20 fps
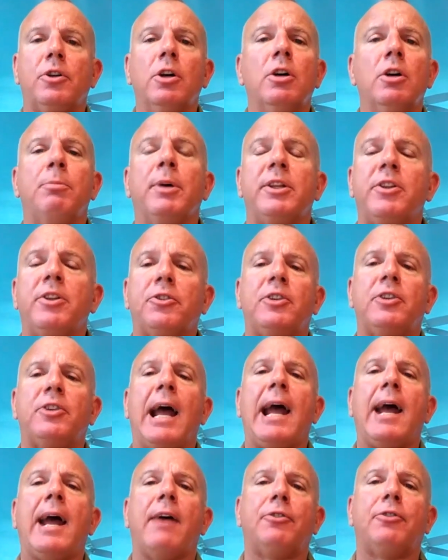but the
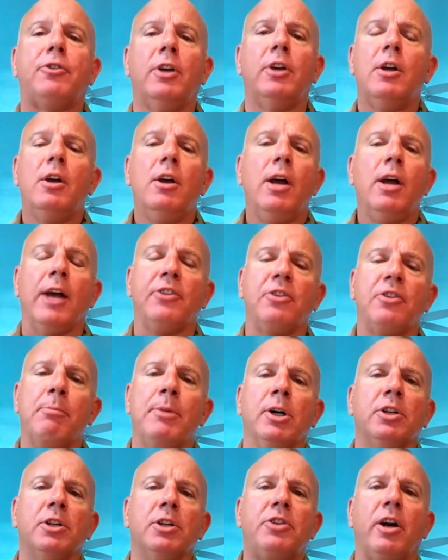staffs as a
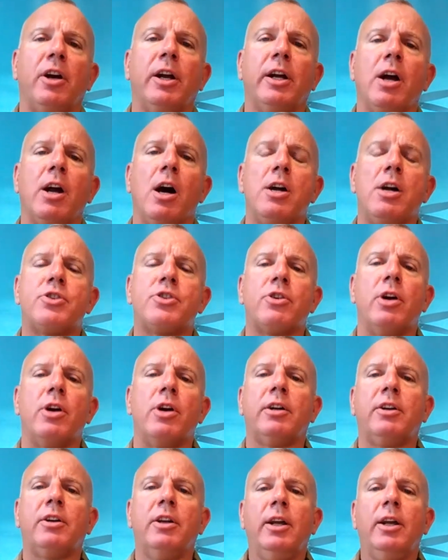military construct,